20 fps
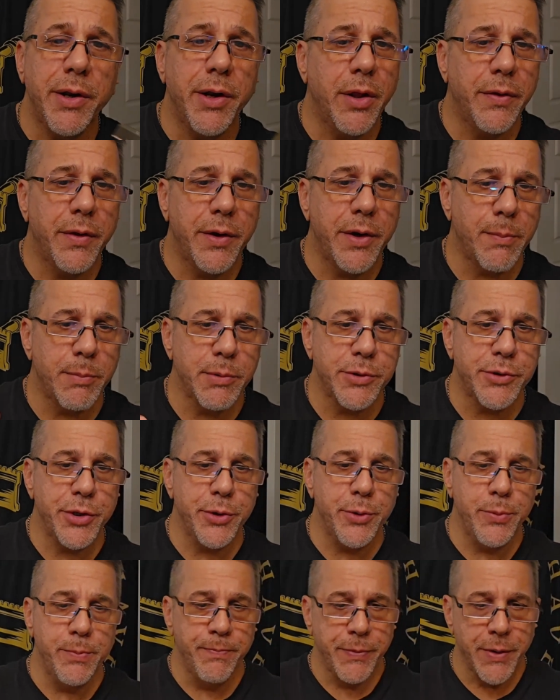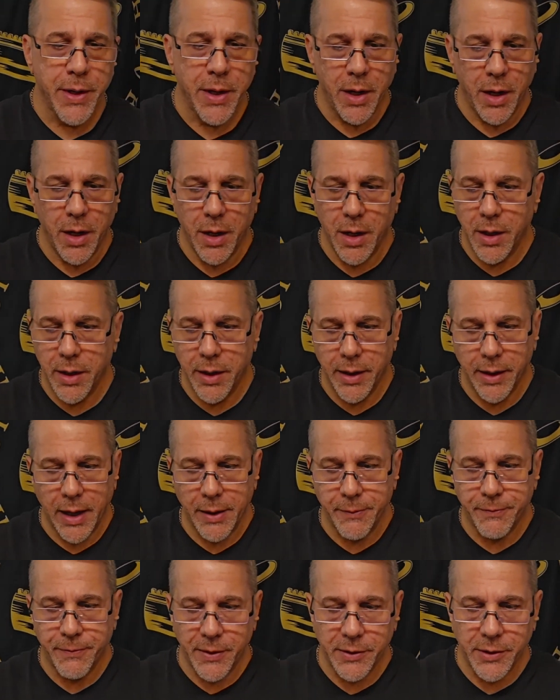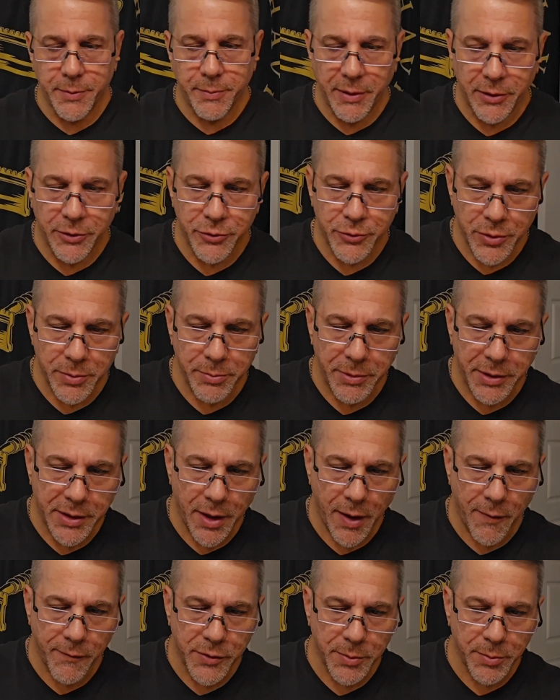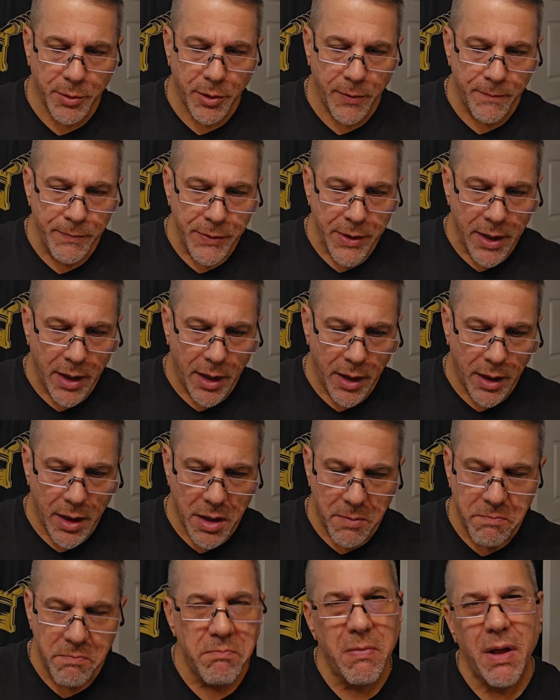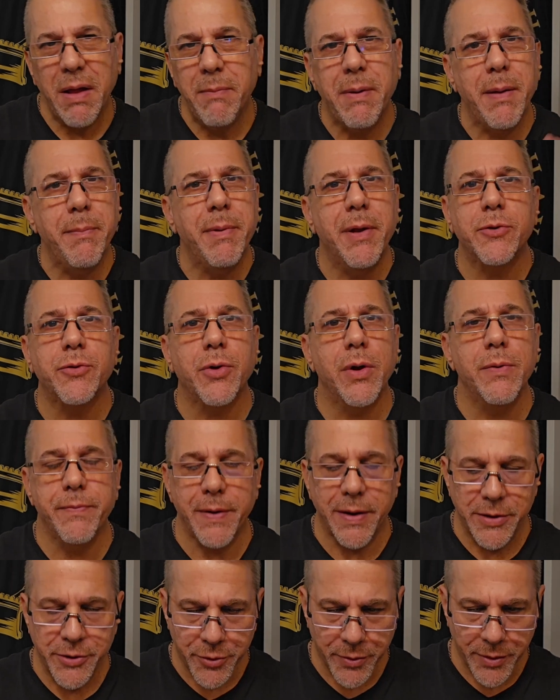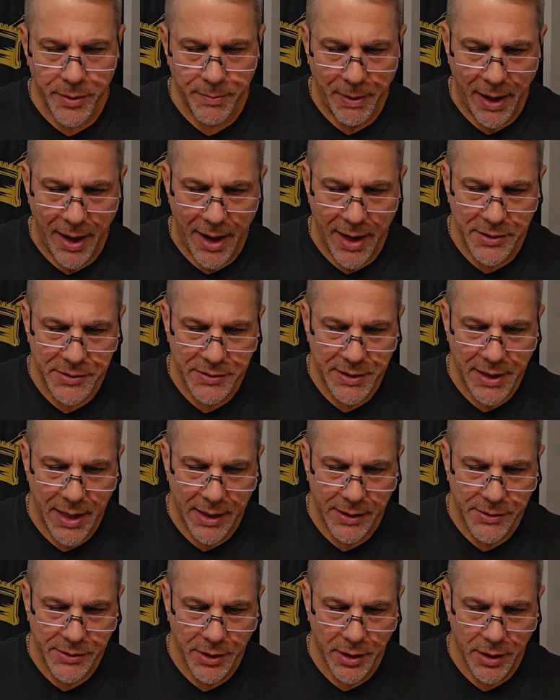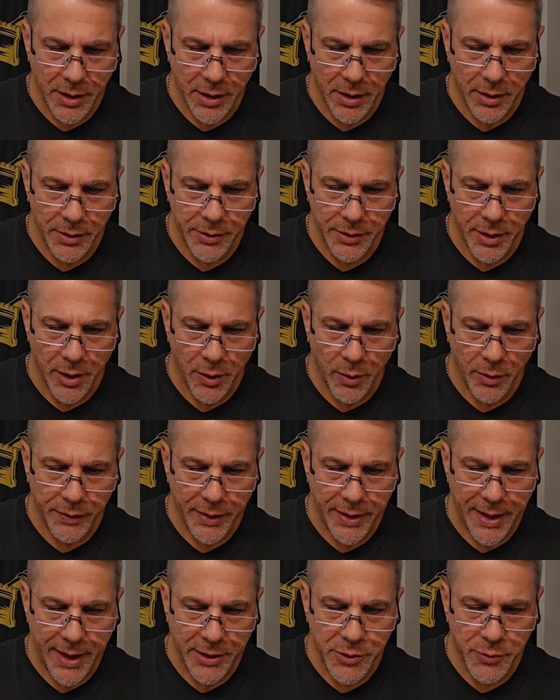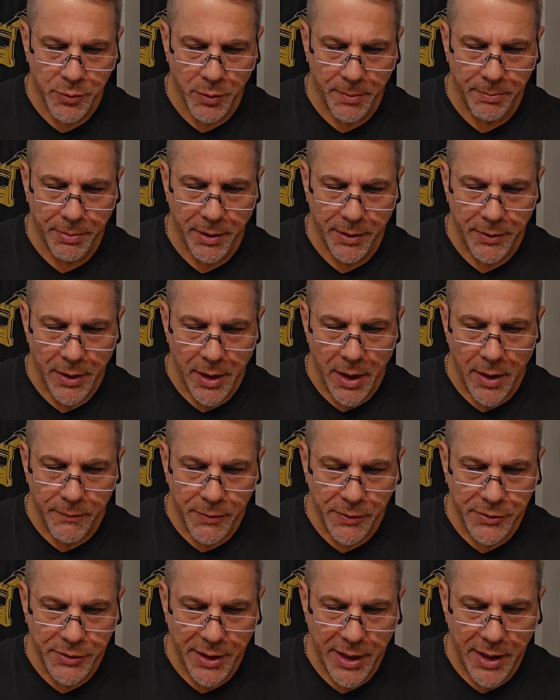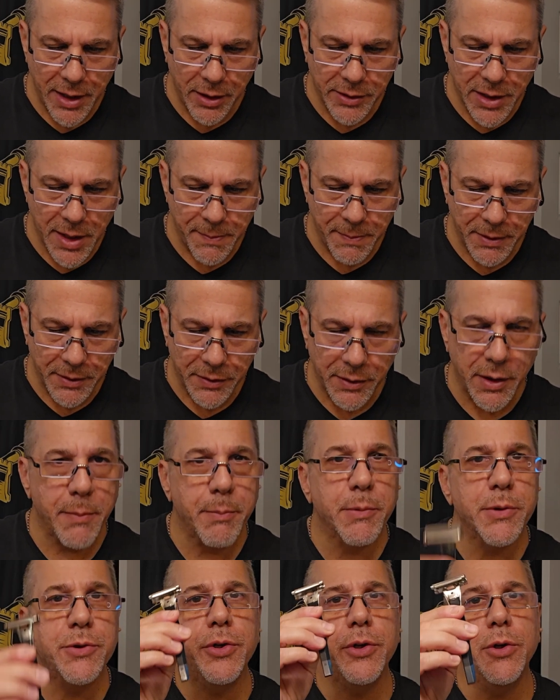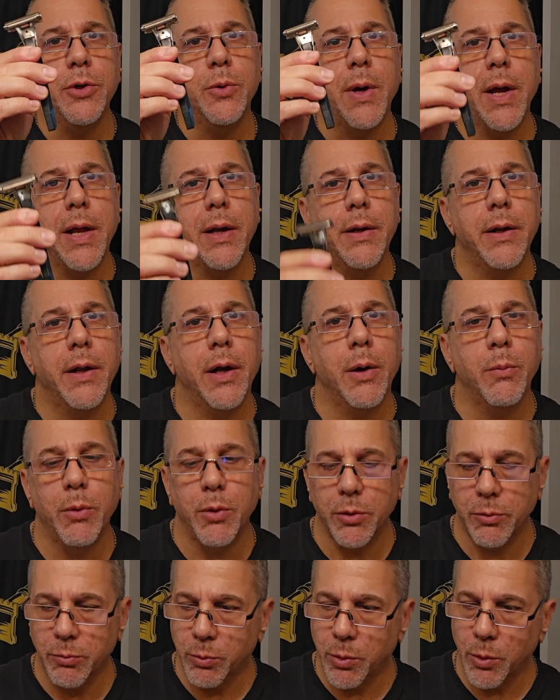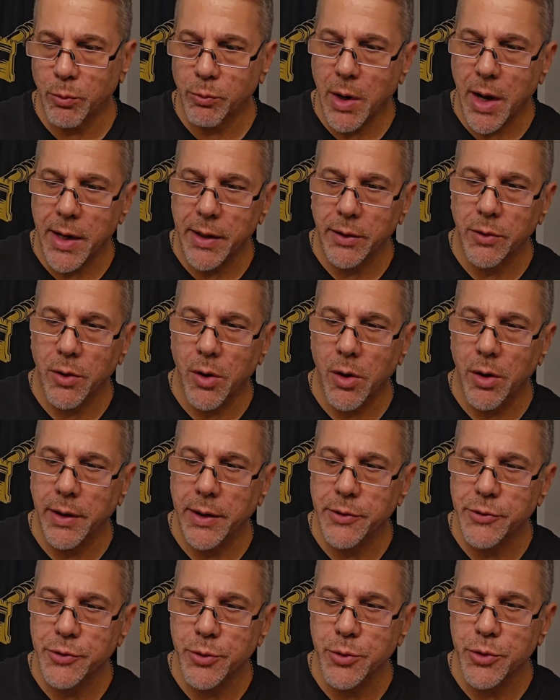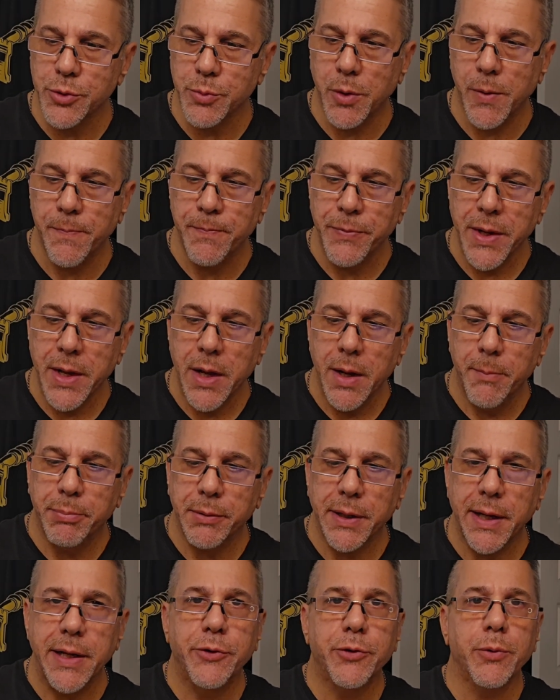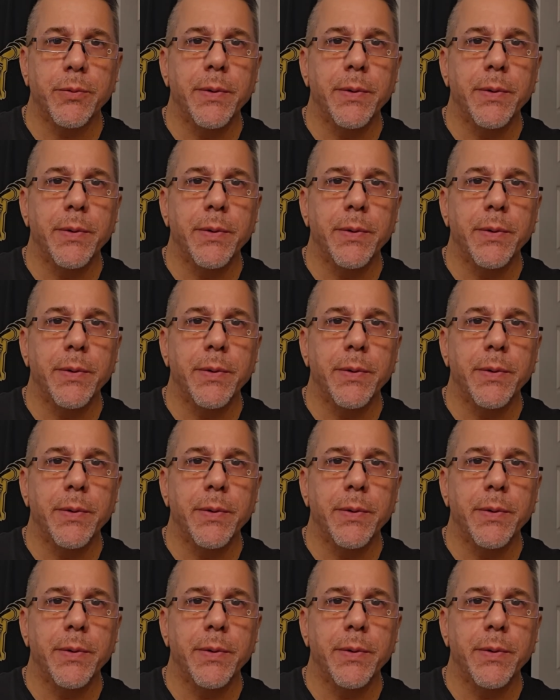it on the number 2. I find it to be extremely comfortable. Maybe I'll try venturing past that, on the next one. But for today, I'll keep it at the number 2, and we'll ride along as usual. Blade's